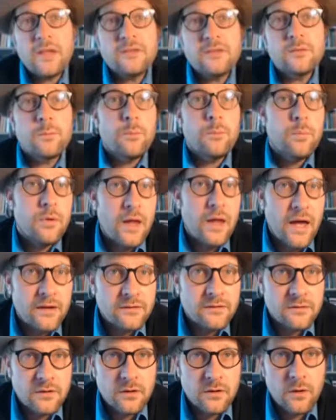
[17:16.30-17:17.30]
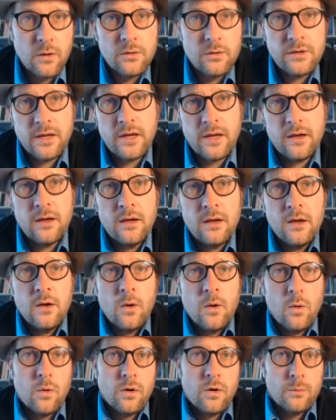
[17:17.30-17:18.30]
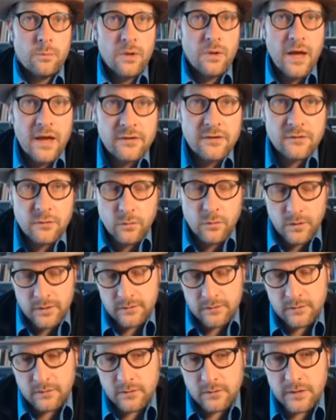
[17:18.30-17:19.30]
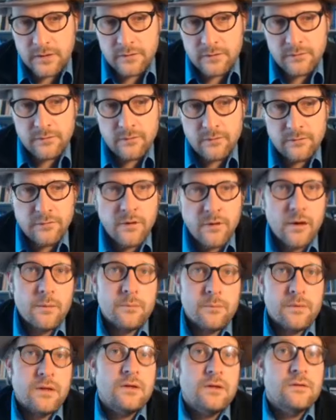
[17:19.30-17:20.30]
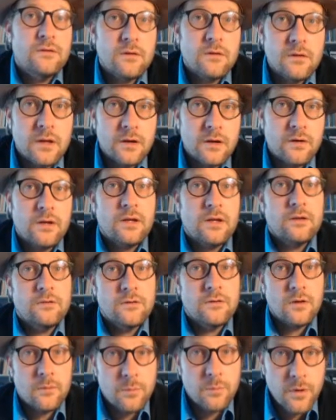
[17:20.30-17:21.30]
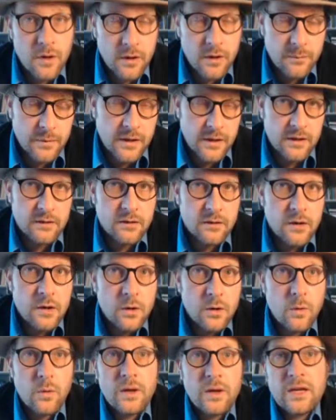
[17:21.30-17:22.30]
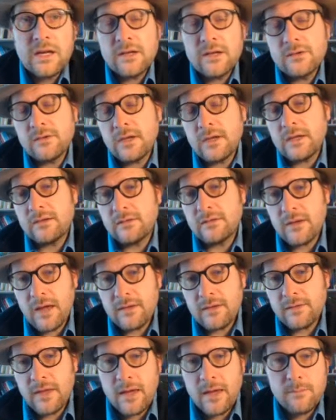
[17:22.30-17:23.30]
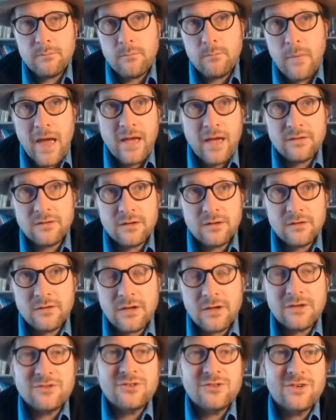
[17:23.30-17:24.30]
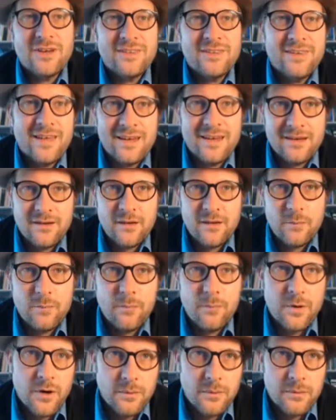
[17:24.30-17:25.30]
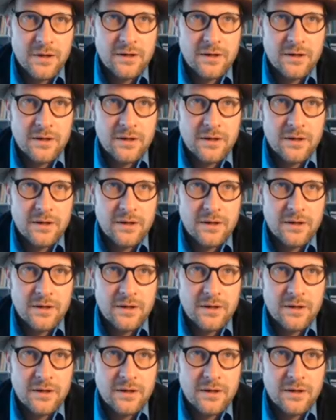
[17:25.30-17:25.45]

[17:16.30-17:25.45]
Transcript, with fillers: The class Blastoidea, or Blastoids, lived from the Silurian to Permian, going extinct at that mass extinction at the end of the